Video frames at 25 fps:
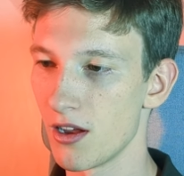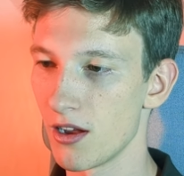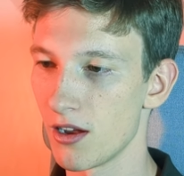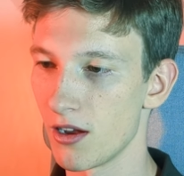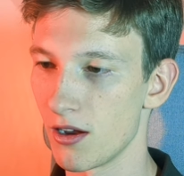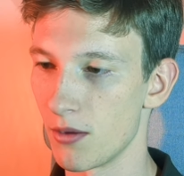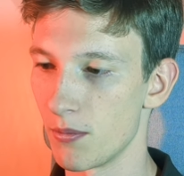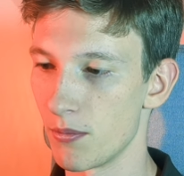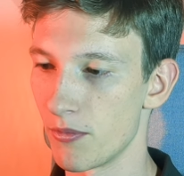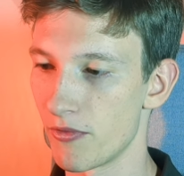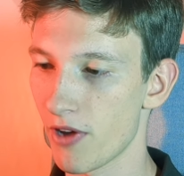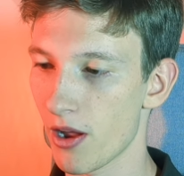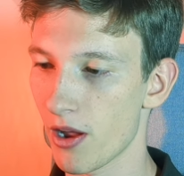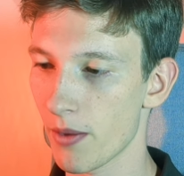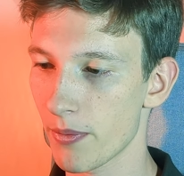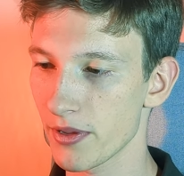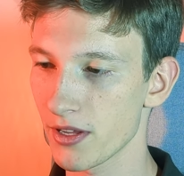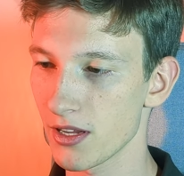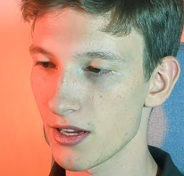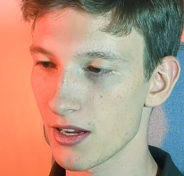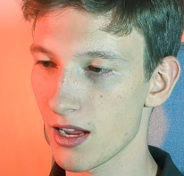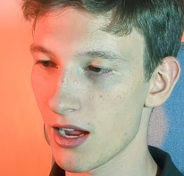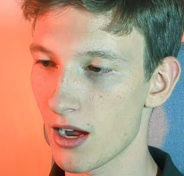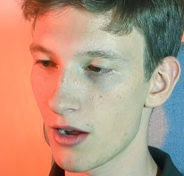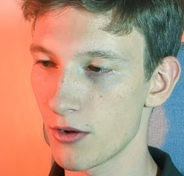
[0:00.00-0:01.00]
Vappy
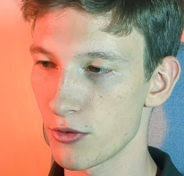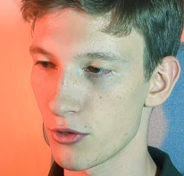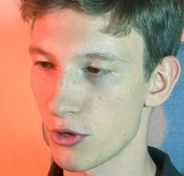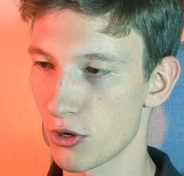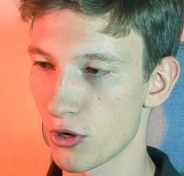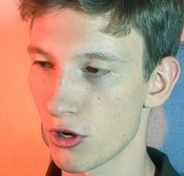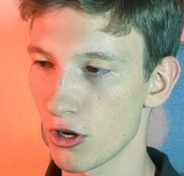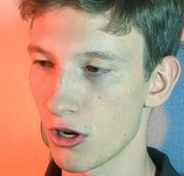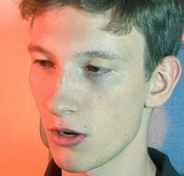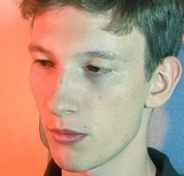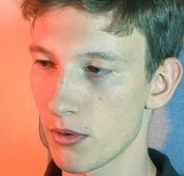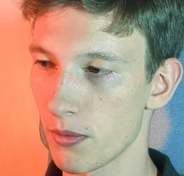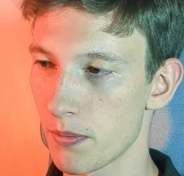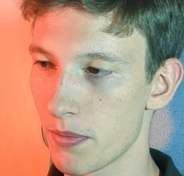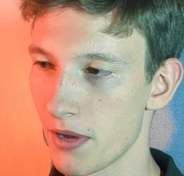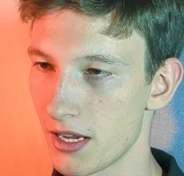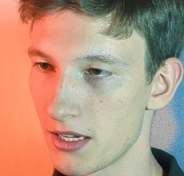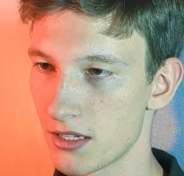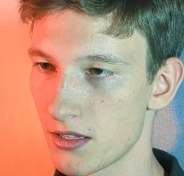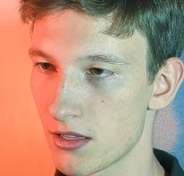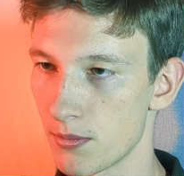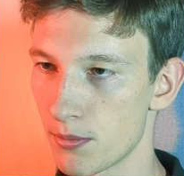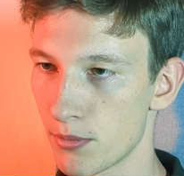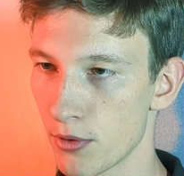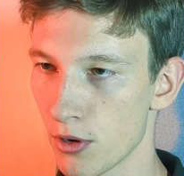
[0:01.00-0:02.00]
account. You can copy
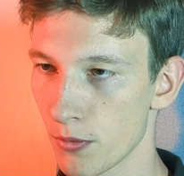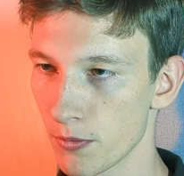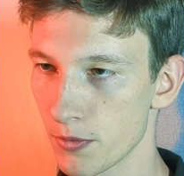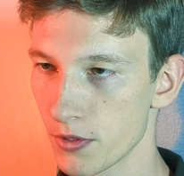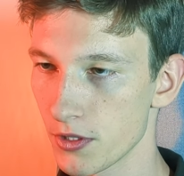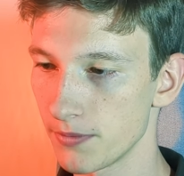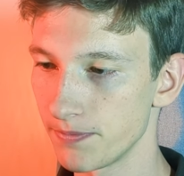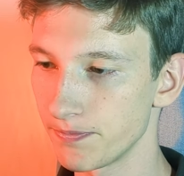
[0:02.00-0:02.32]
paste the prompt,